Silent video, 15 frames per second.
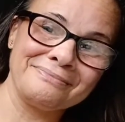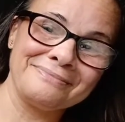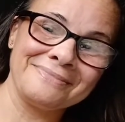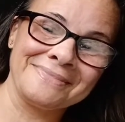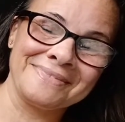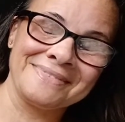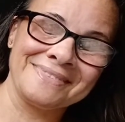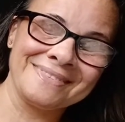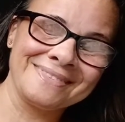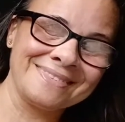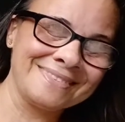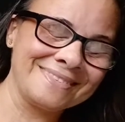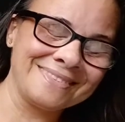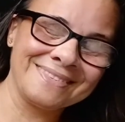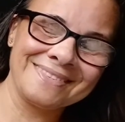
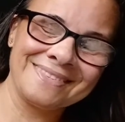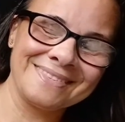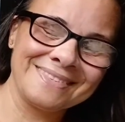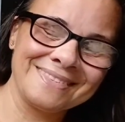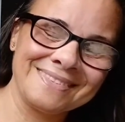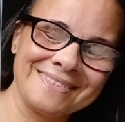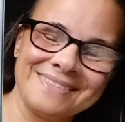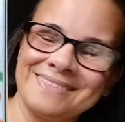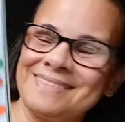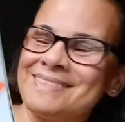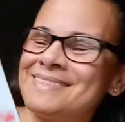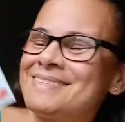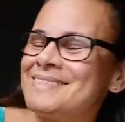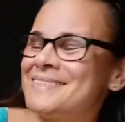[no speech]